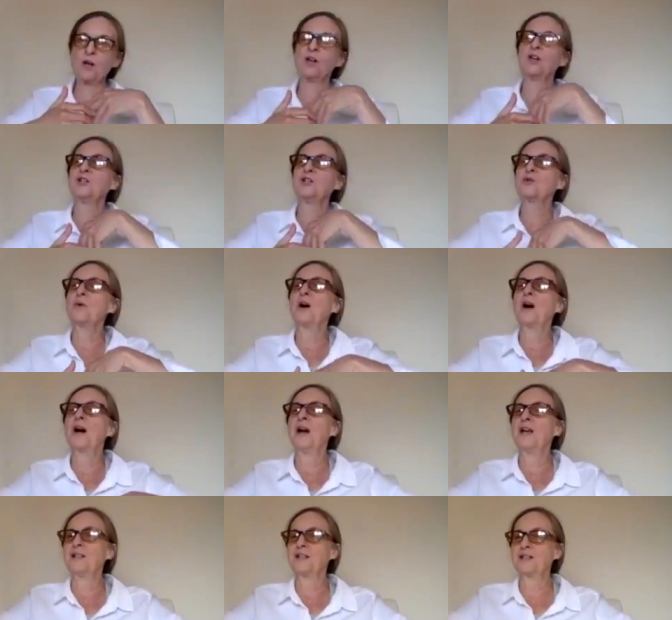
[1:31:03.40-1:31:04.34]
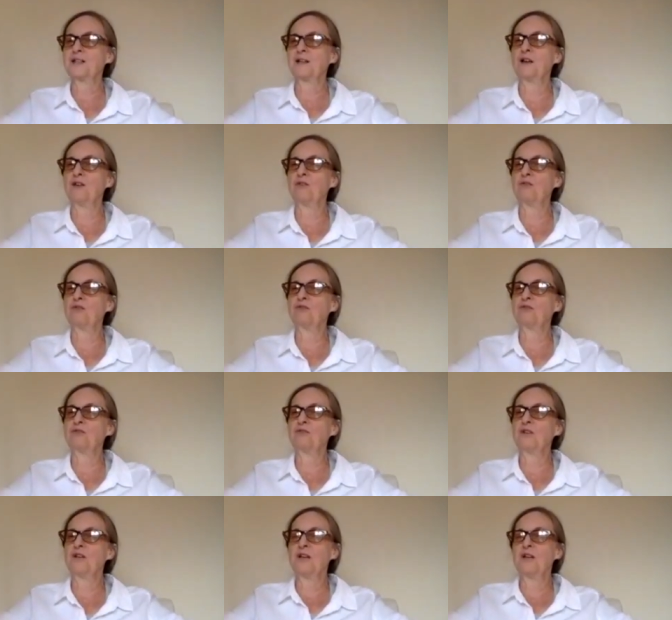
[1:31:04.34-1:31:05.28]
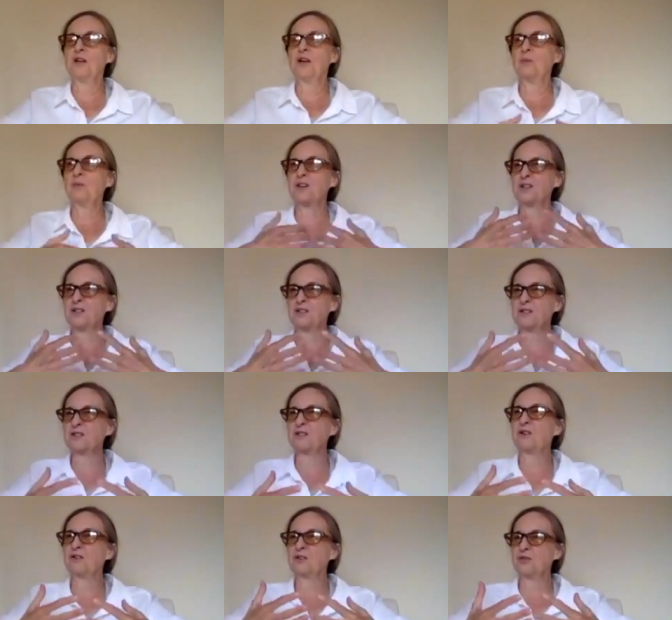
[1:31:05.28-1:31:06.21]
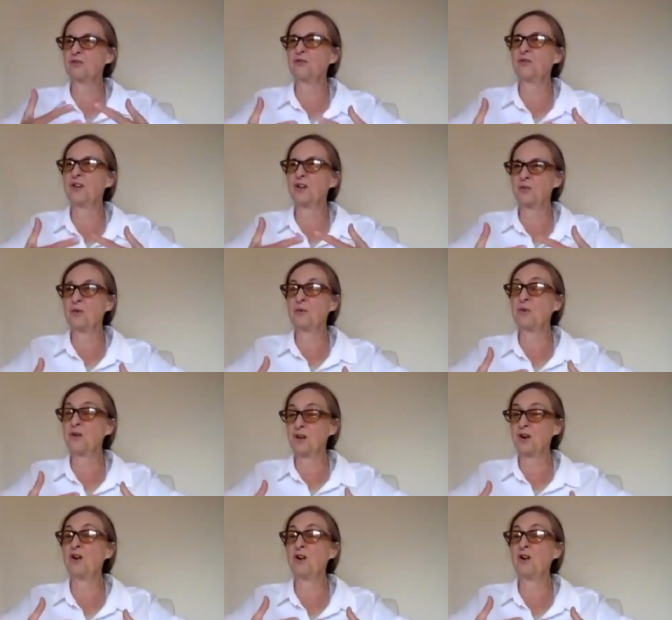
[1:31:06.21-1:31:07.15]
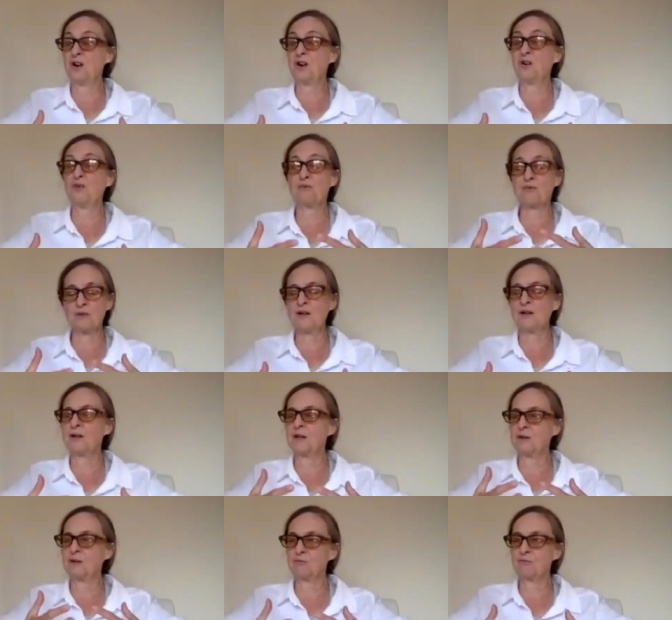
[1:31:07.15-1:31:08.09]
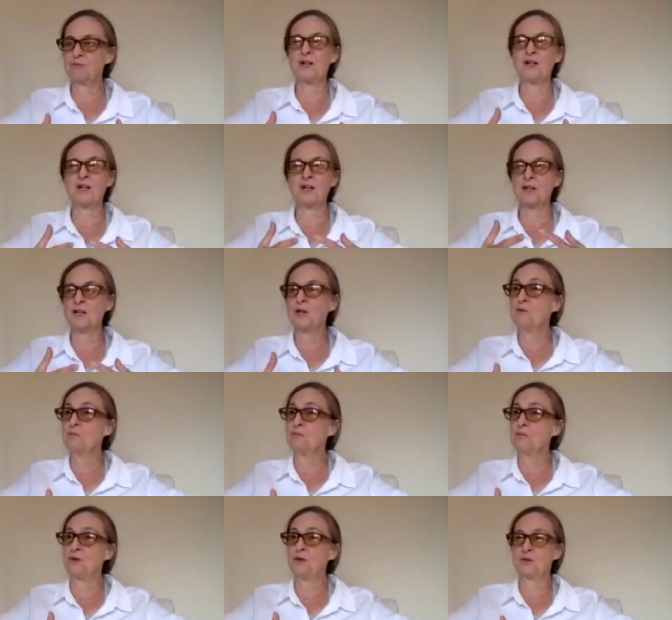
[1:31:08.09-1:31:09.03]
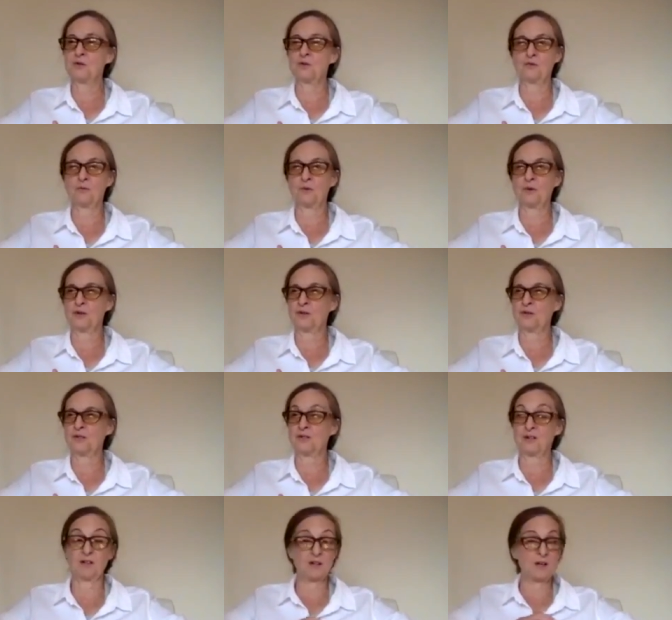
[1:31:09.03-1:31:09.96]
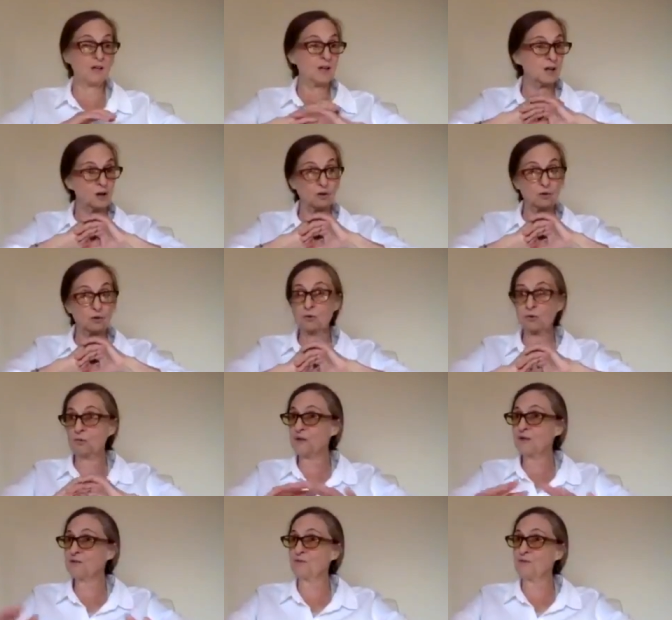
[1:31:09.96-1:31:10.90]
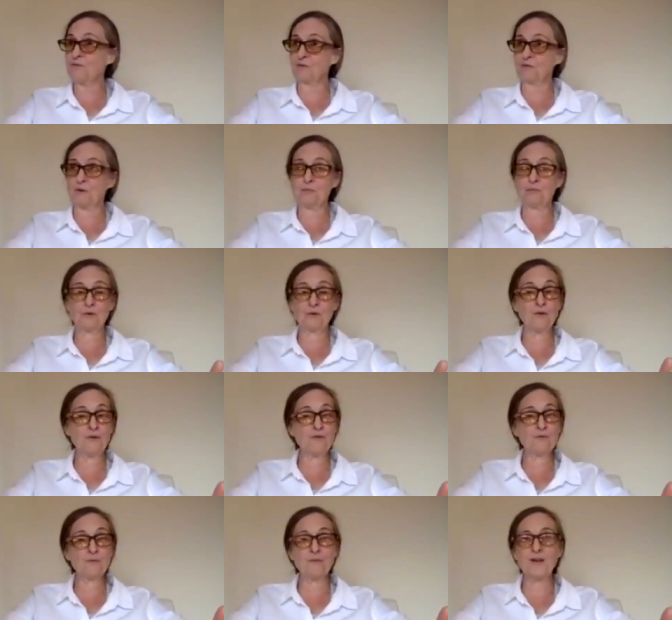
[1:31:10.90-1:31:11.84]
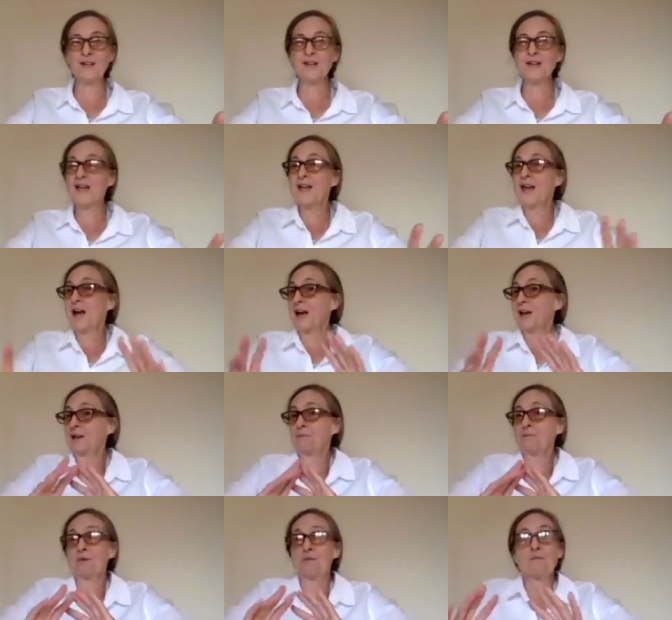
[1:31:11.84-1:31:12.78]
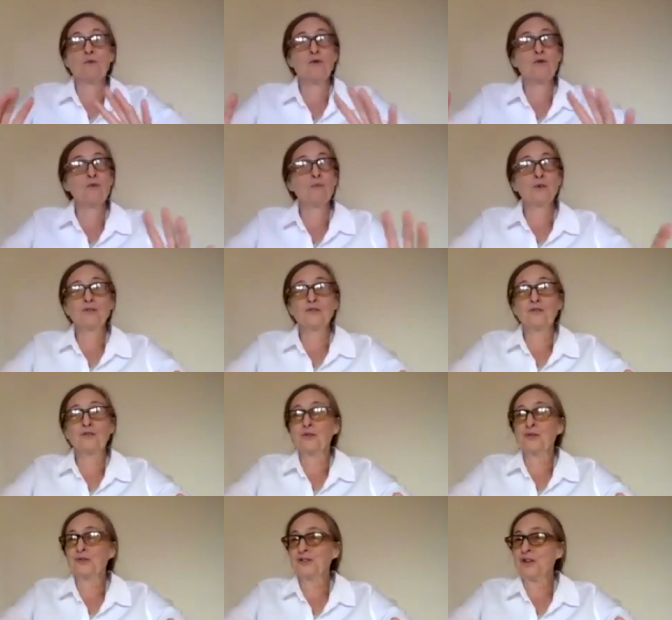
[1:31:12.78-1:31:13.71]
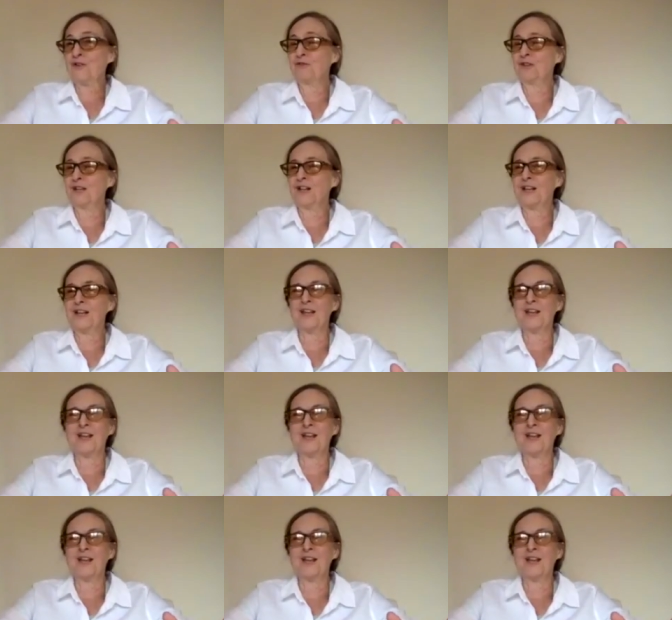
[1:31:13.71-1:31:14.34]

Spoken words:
to our higher self and we can start to feel that we are a really, really beautiful person. Always room for improvement. I can be more beautiful, definitely.